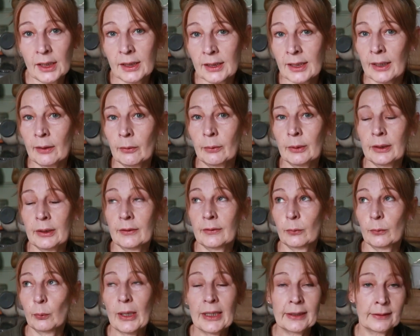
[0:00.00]
and now
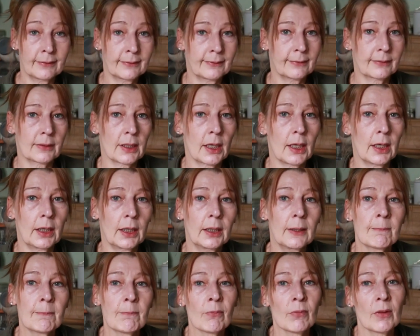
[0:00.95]
is Wednesday,
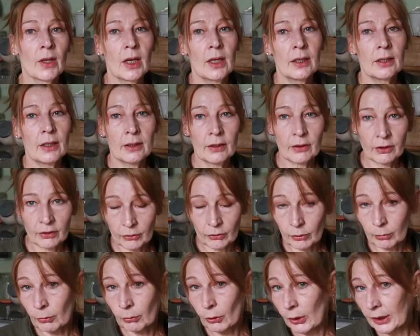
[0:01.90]
and then I
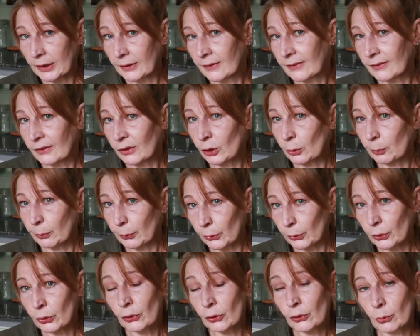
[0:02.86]
thought I'm going to
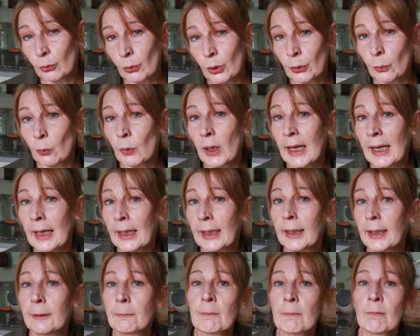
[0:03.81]
put another one
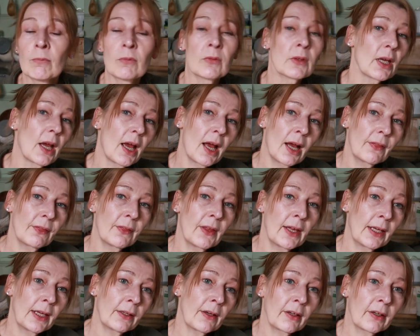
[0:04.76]
away, and
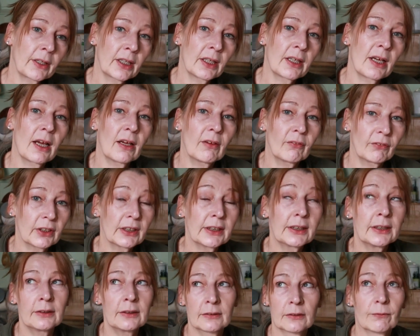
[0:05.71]
then I can have at
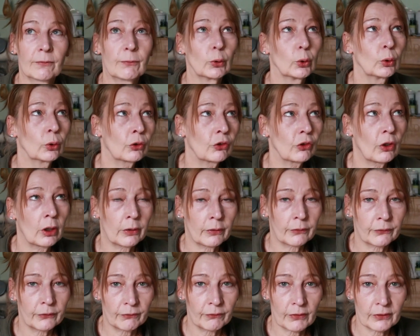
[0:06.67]
least 4
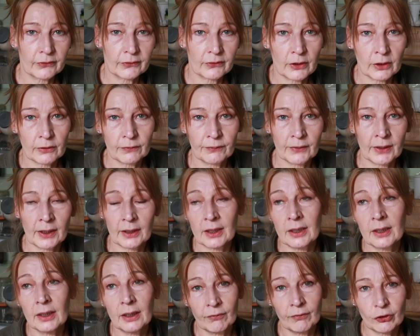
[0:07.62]
jars of the stuff, and I
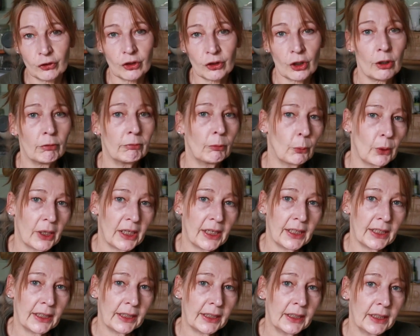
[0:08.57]
can give a jar
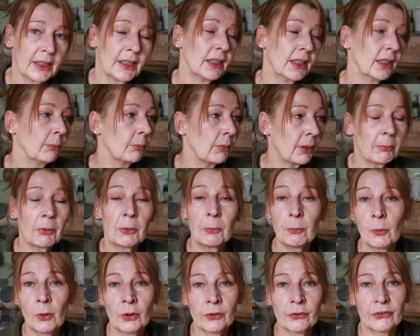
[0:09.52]
away. My
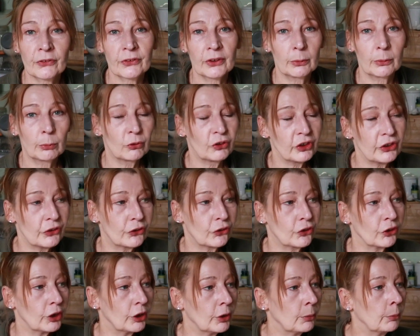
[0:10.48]
mum wants some, she's
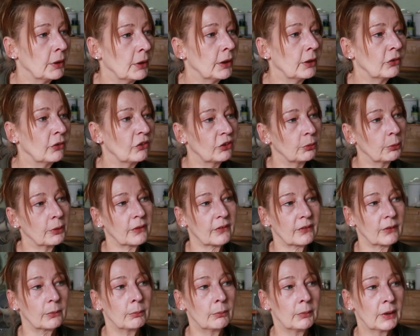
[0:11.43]
German, she wants
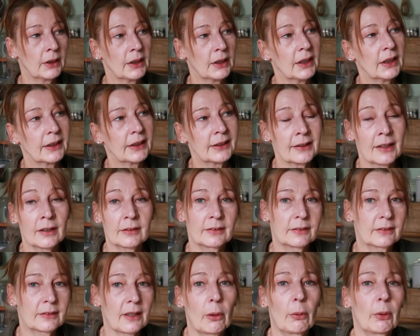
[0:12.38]
some
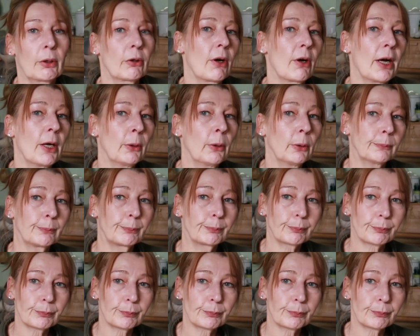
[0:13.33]
nice sauerkraut,